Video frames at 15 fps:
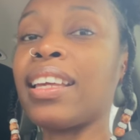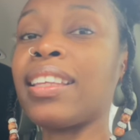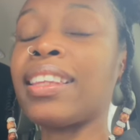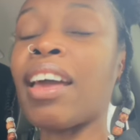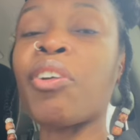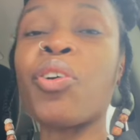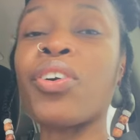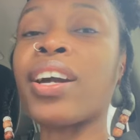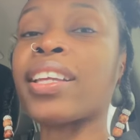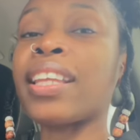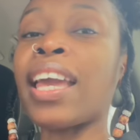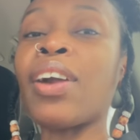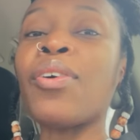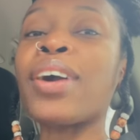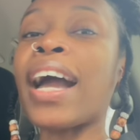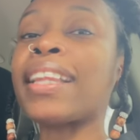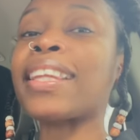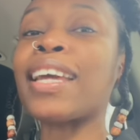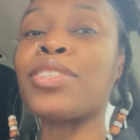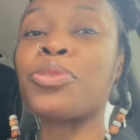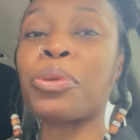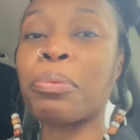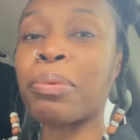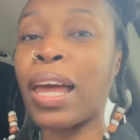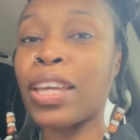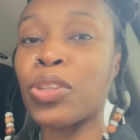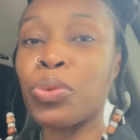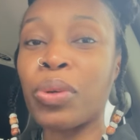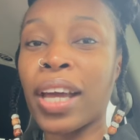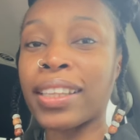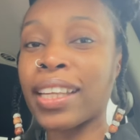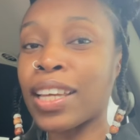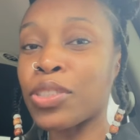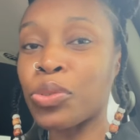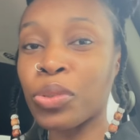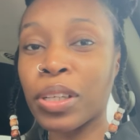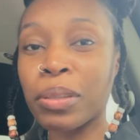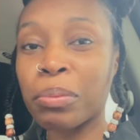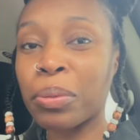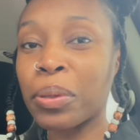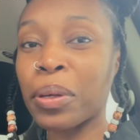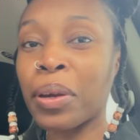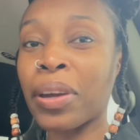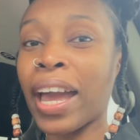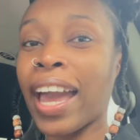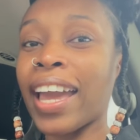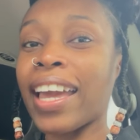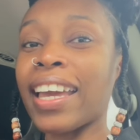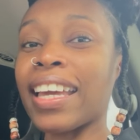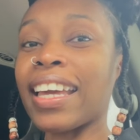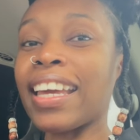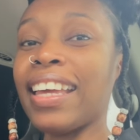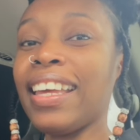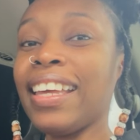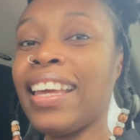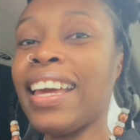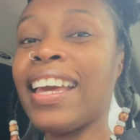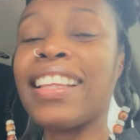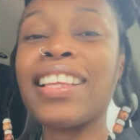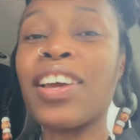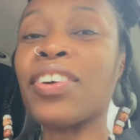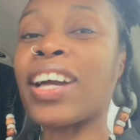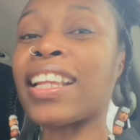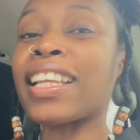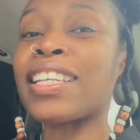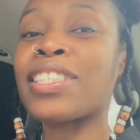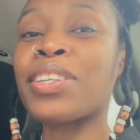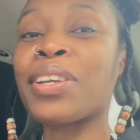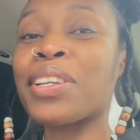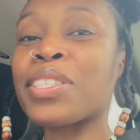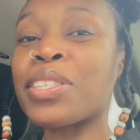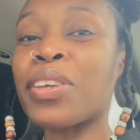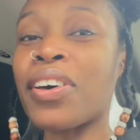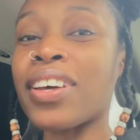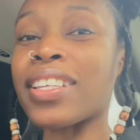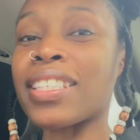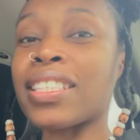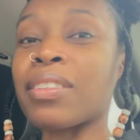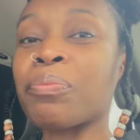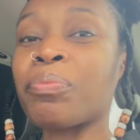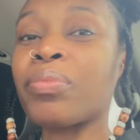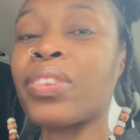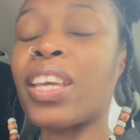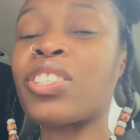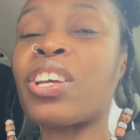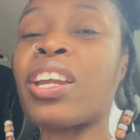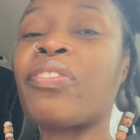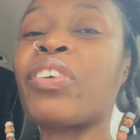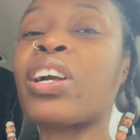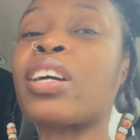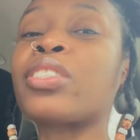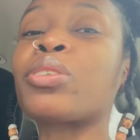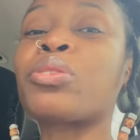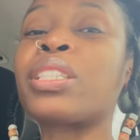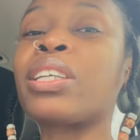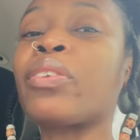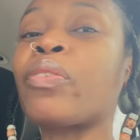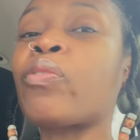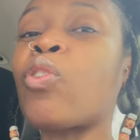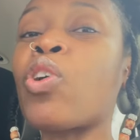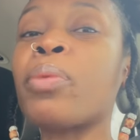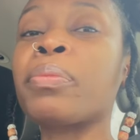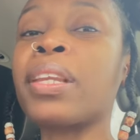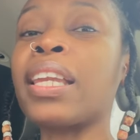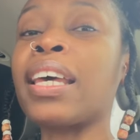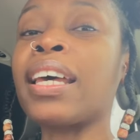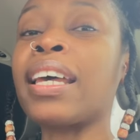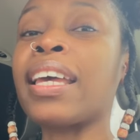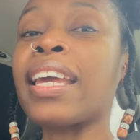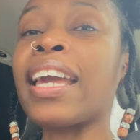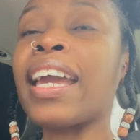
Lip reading: They don't got that drip like you got that drip, okay? They don't got that secret sauce. They're trying to figure out your secret formula,